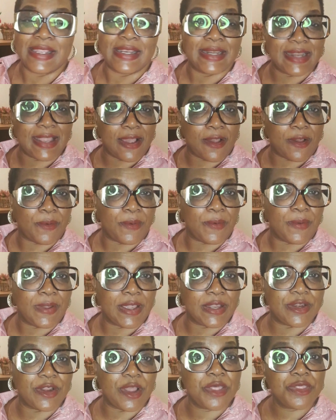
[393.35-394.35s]
Now,
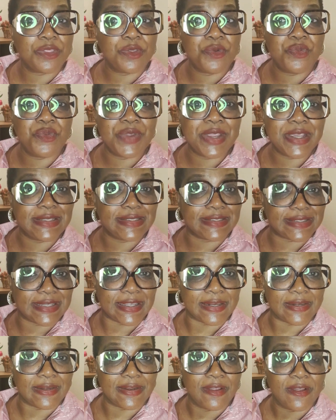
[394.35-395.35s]
another
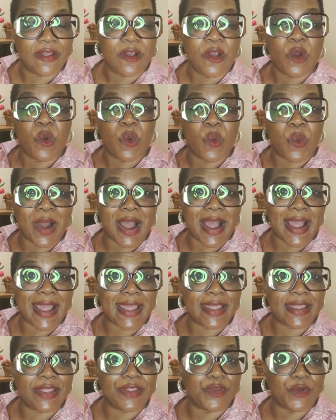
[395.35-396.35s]
reason
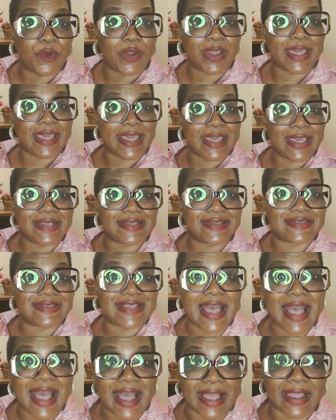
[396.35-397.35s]
why your cake
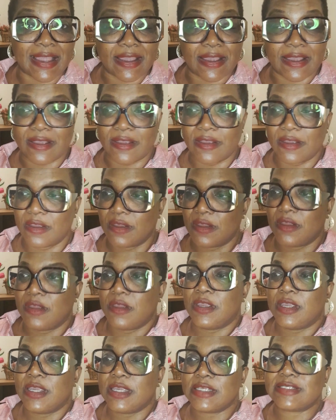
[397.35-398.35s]
sank
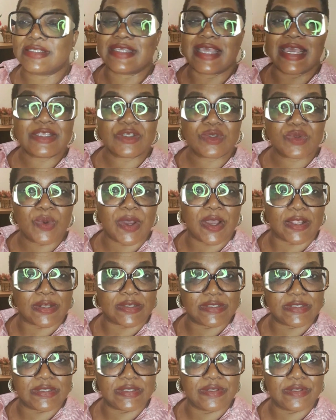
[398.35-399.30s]
is, guess what?